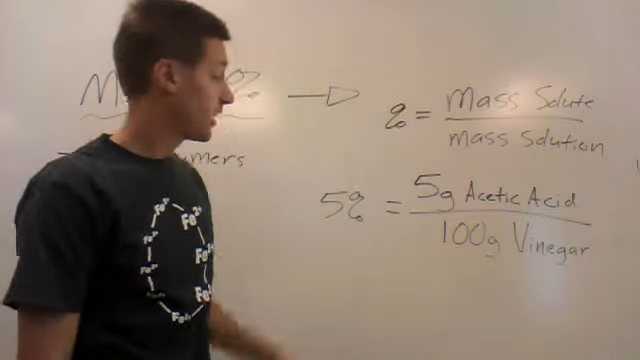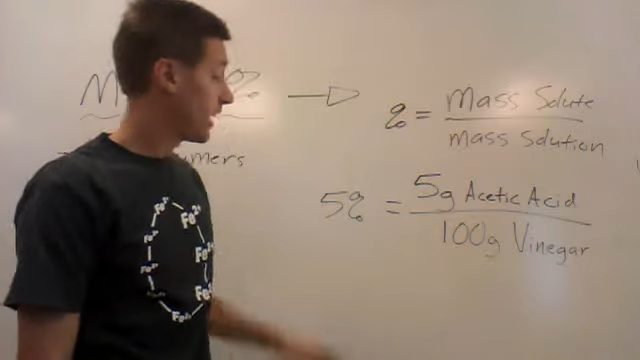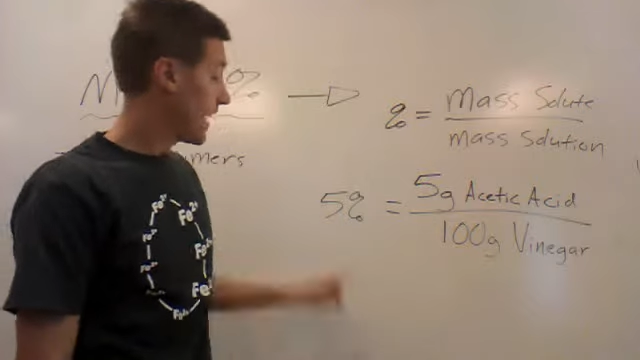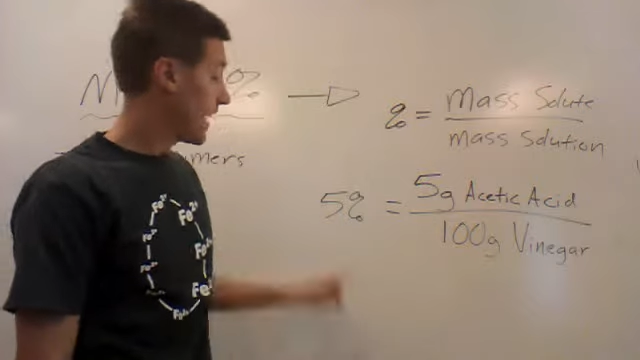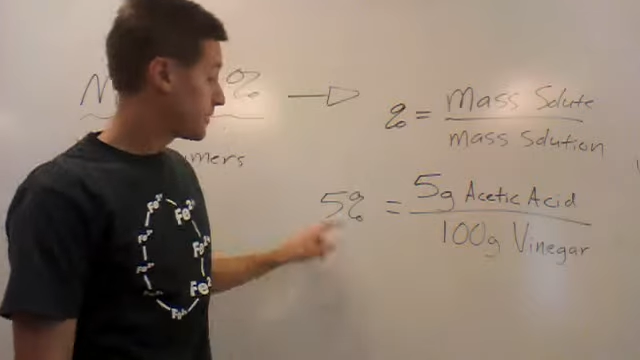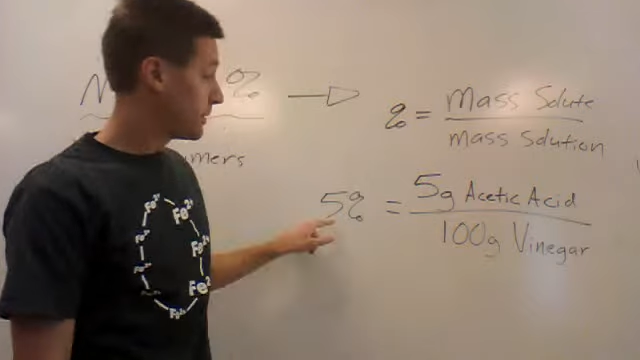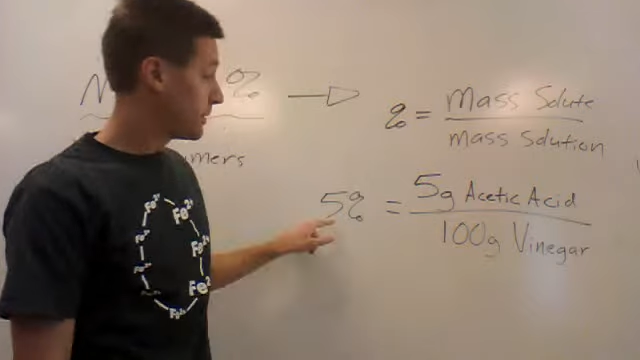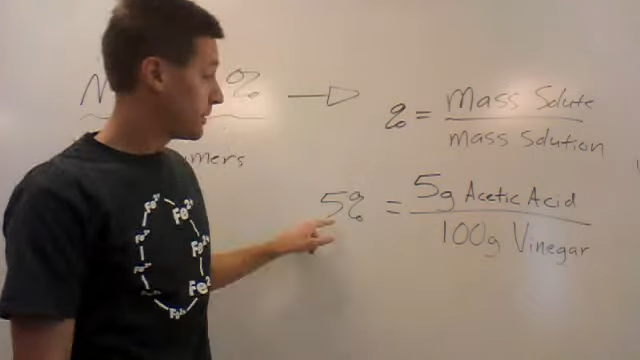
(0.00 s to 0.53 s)

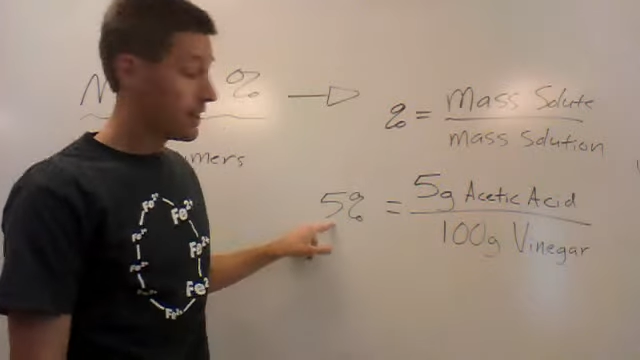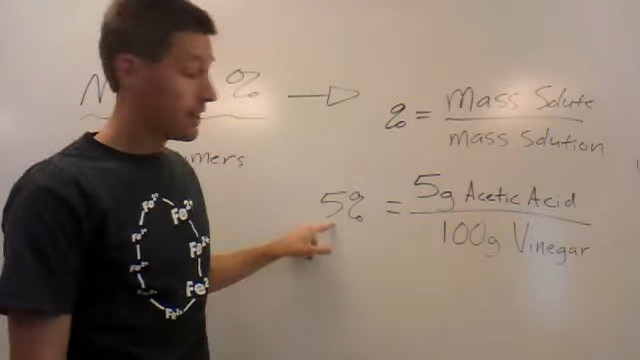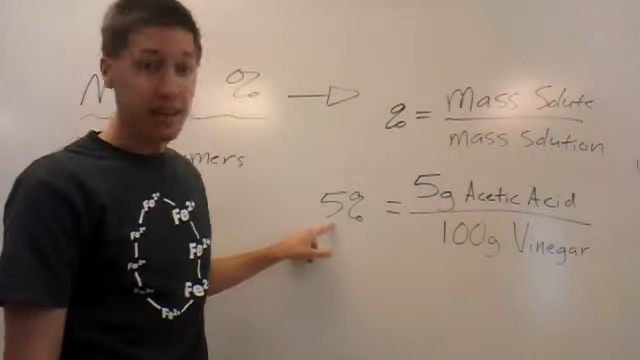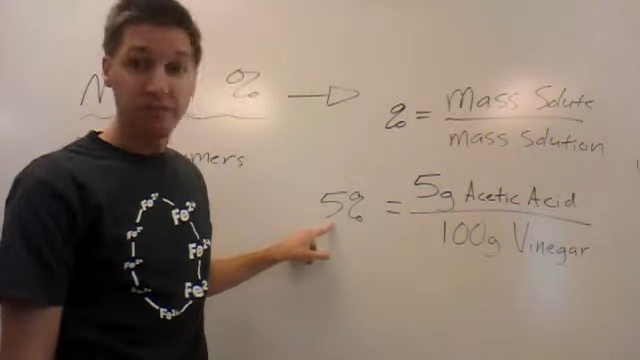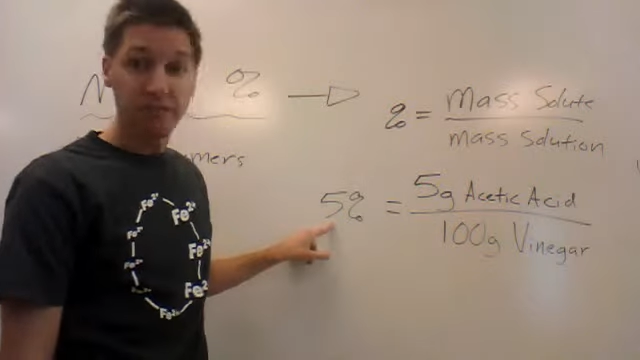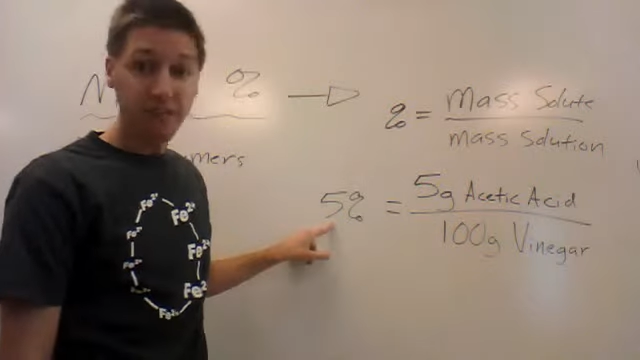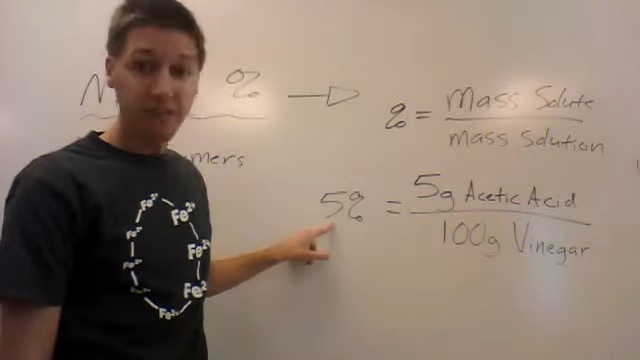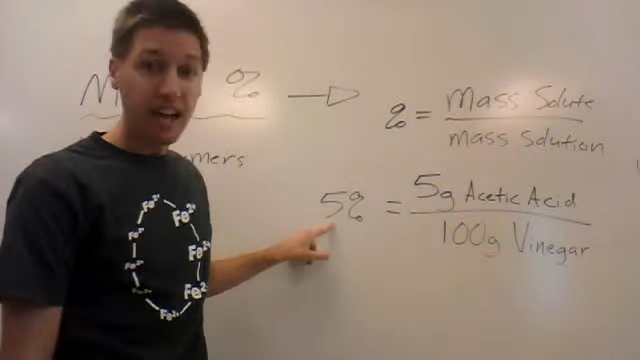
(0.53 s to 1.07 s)
has to be
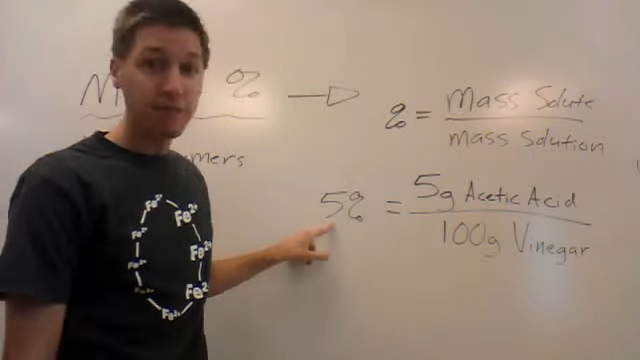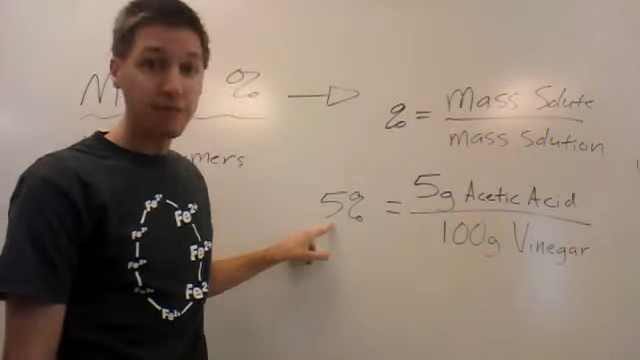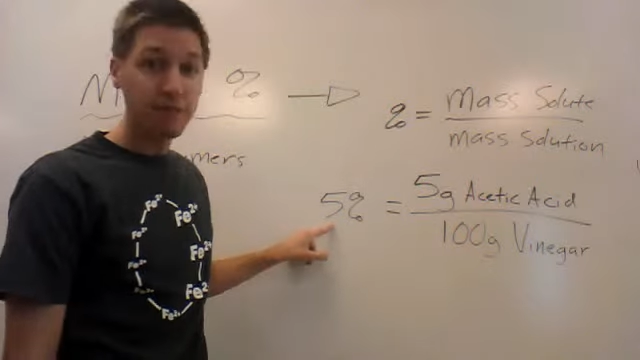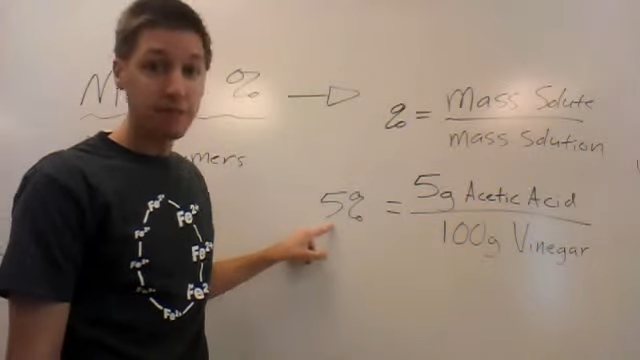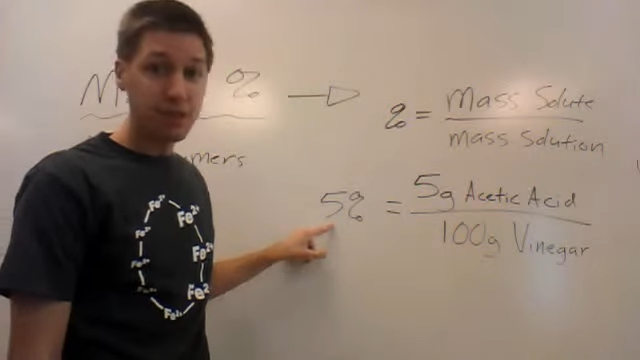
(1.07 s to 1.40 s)
5%